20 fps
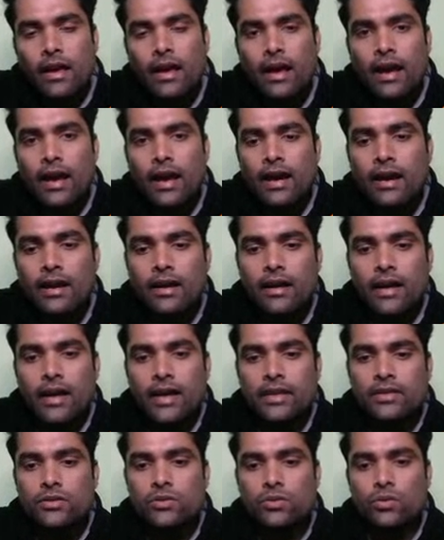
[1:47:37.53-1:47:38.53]
and
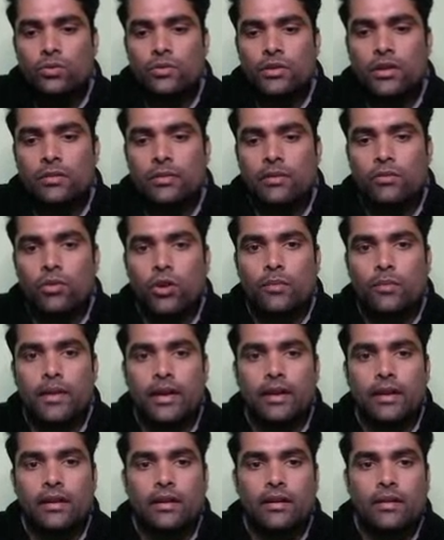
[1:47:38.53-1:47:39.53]
x2 will be what my
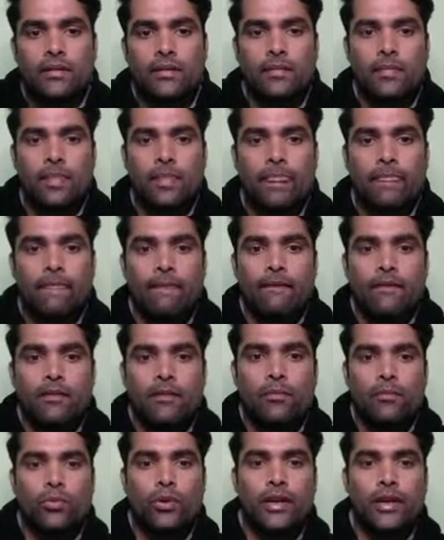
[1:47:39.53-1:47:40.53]
dear,
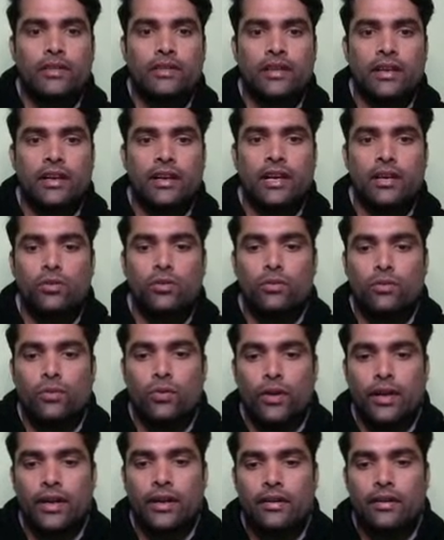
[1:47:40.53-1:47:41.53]

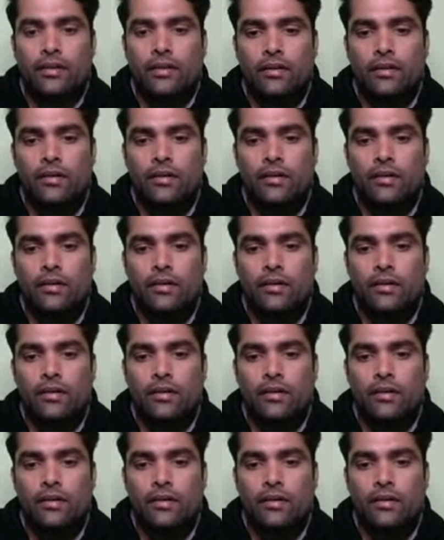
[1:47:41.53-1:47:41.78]
0.39248.